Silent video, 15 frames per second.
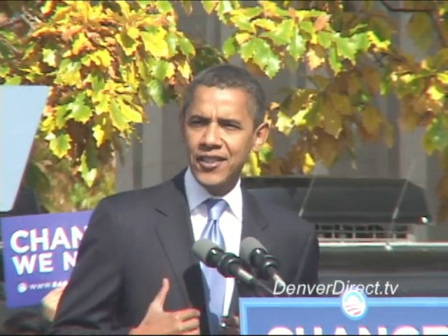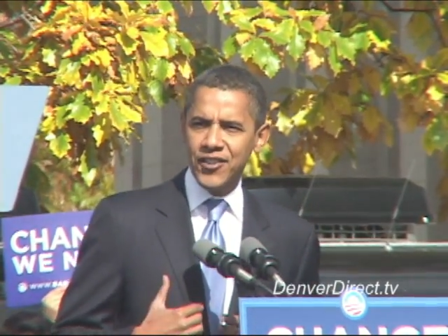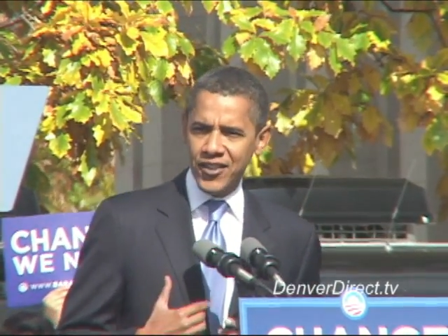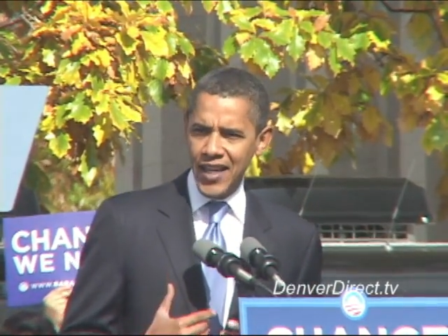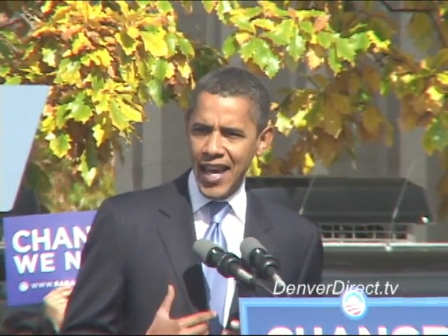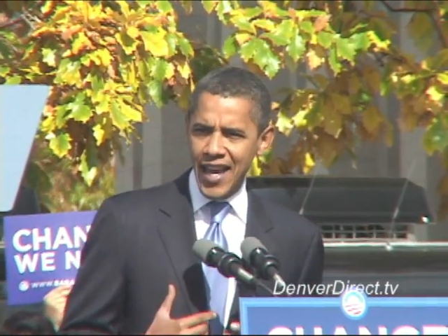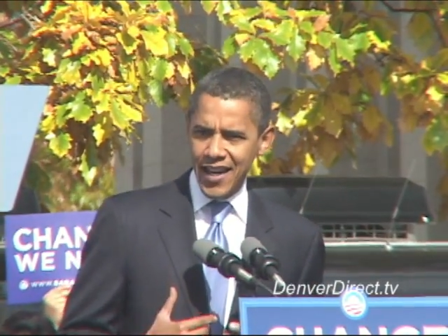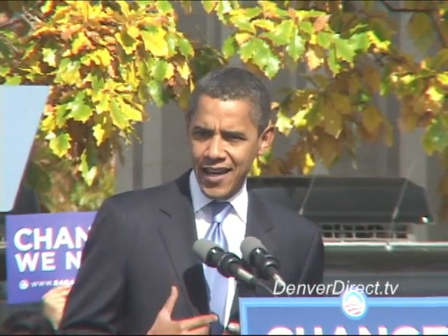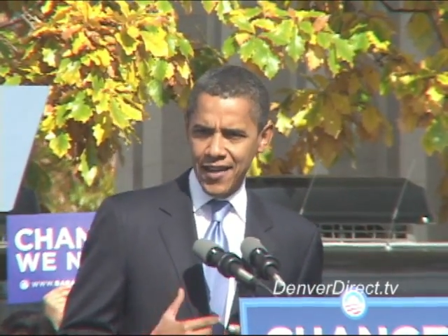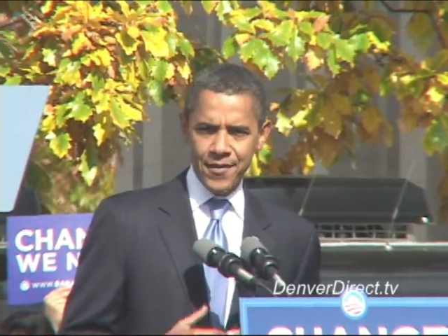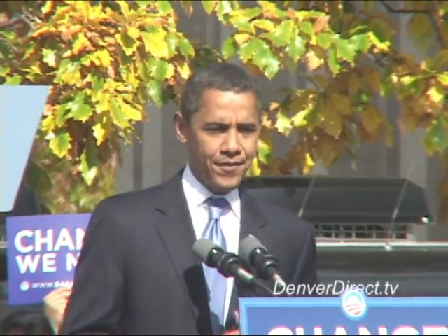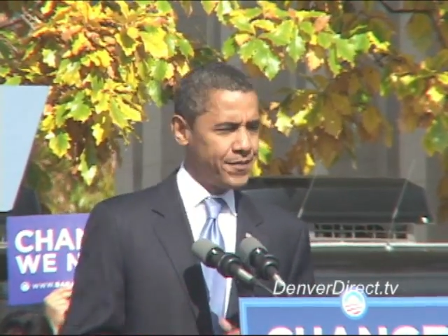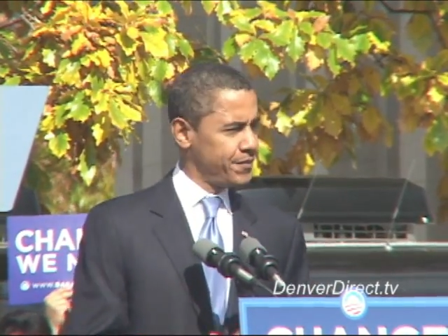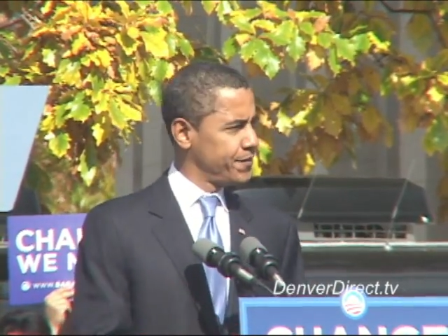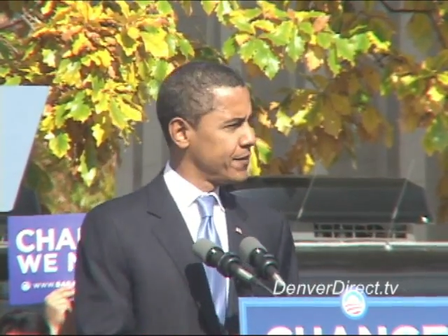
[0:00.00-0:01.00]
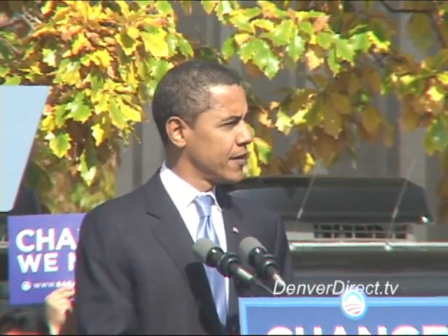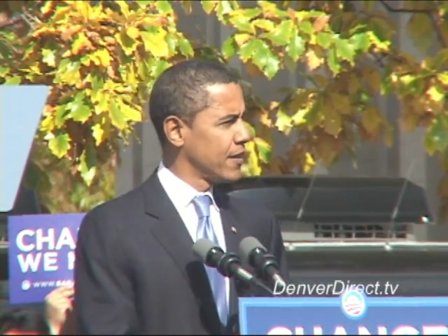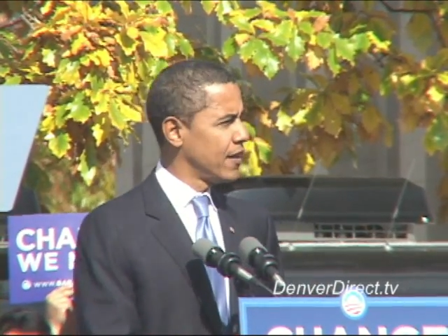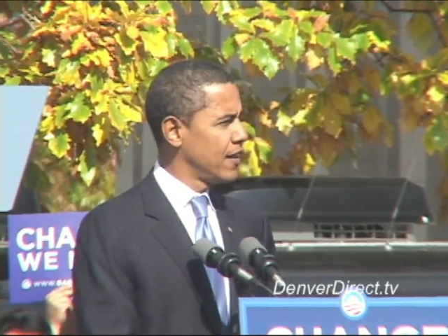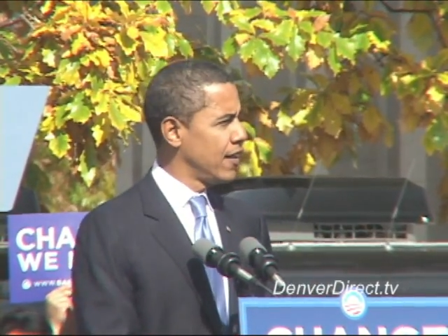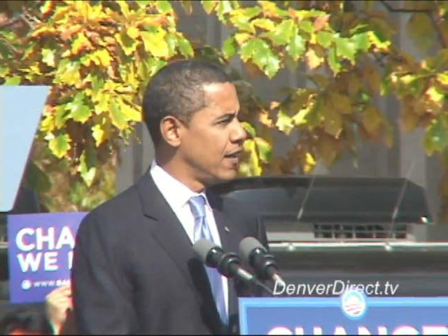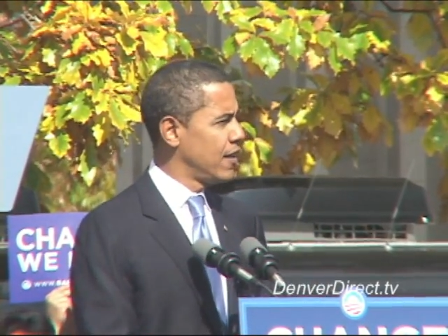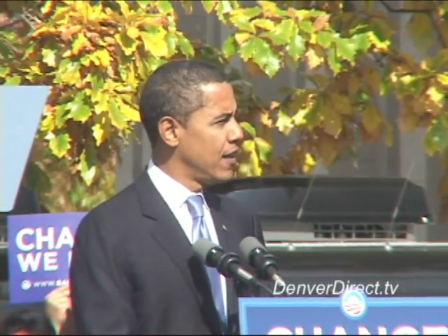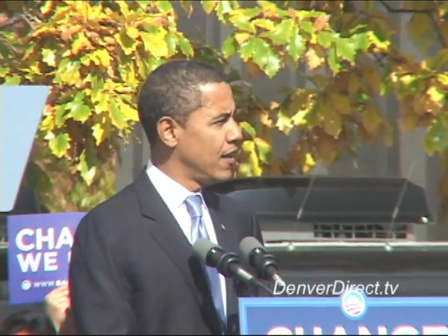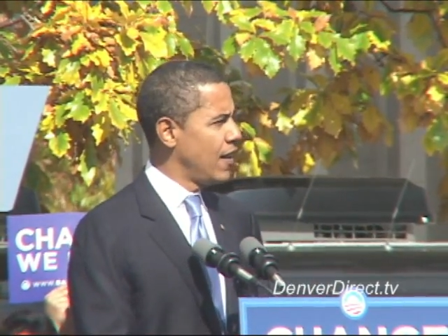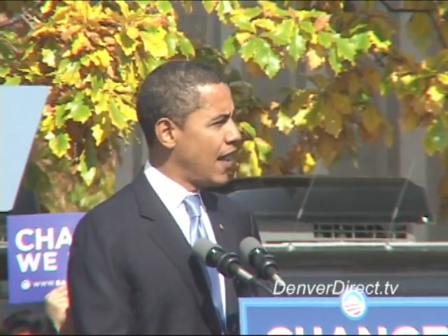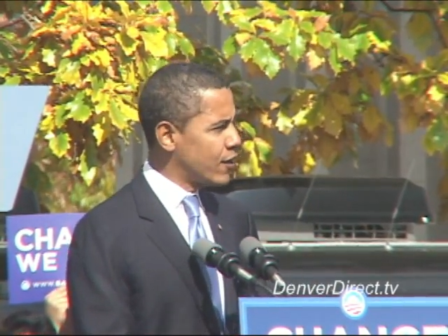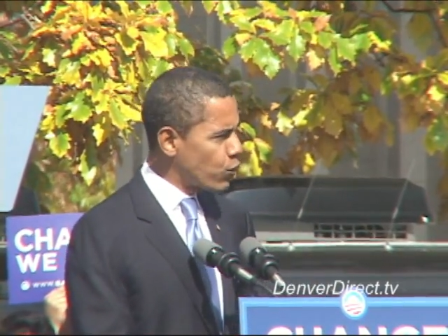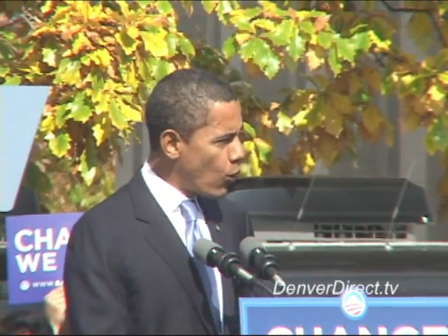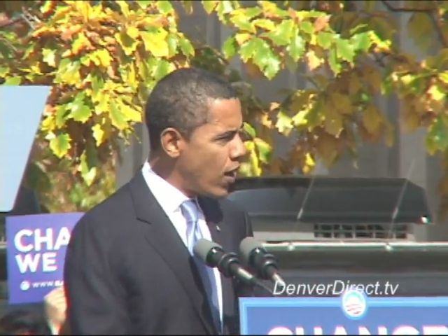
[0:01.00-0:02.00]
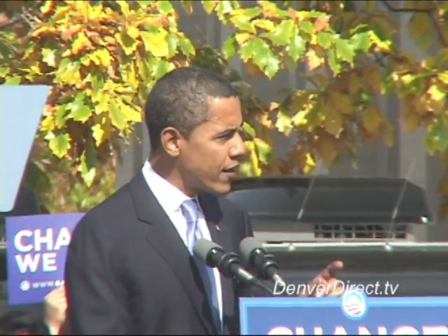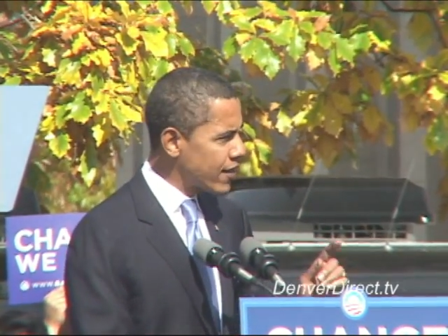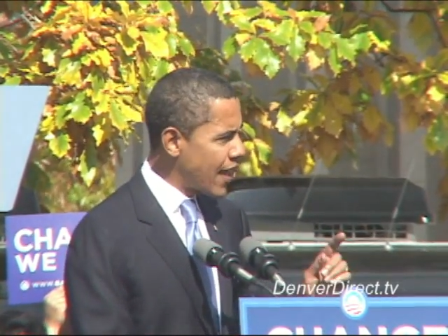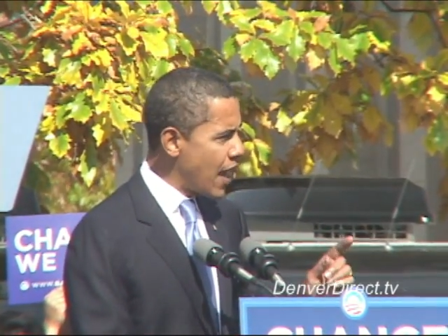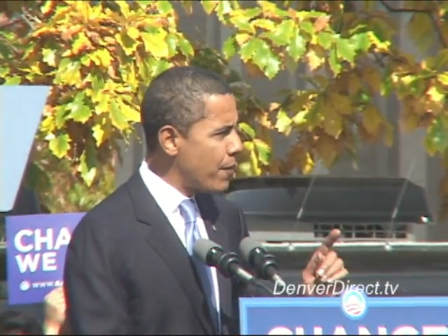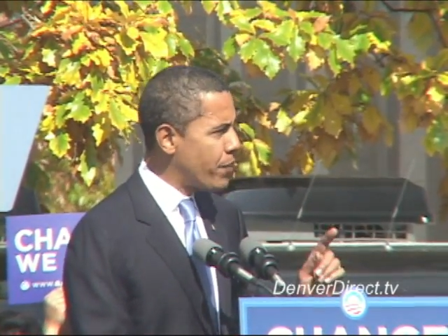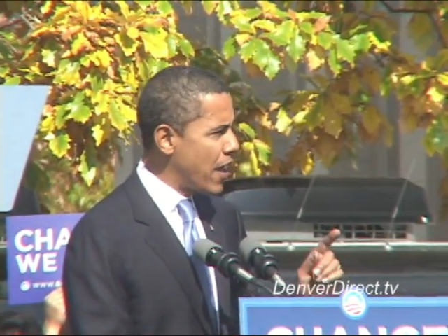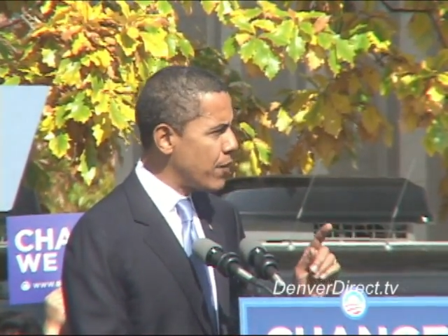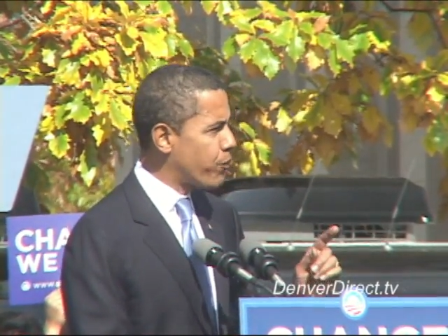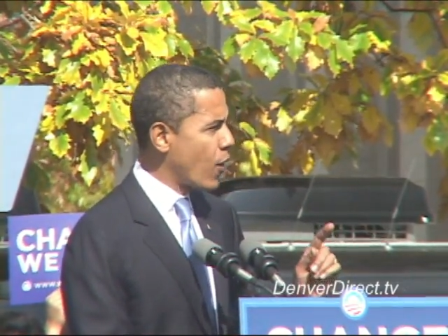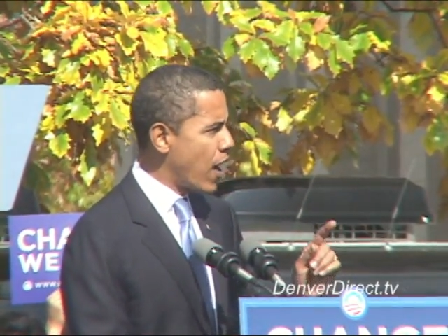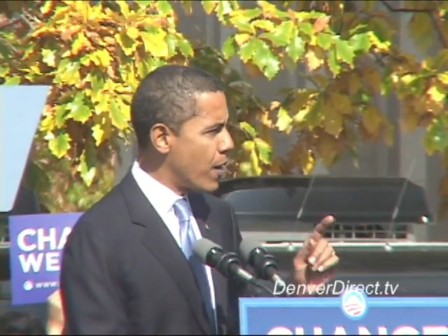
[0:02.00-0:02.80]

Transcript: instead. That's one campaign